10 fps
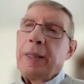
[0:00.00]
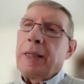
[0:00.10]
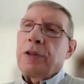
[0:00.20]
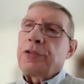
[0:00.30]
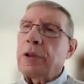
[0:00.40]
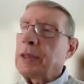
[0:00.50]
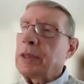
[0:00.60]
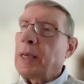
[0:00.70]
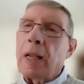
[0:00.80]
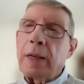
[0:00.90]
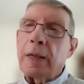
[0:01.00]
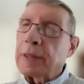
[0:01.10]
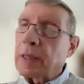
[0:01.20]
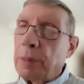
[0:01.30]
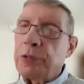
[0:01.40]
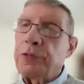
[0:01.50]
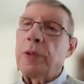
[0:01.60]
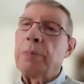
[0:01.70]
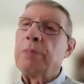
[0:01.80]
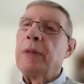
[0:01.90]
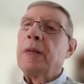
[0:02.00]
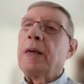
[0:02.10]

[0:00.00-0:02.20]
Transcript: And certainly a lot of it comes from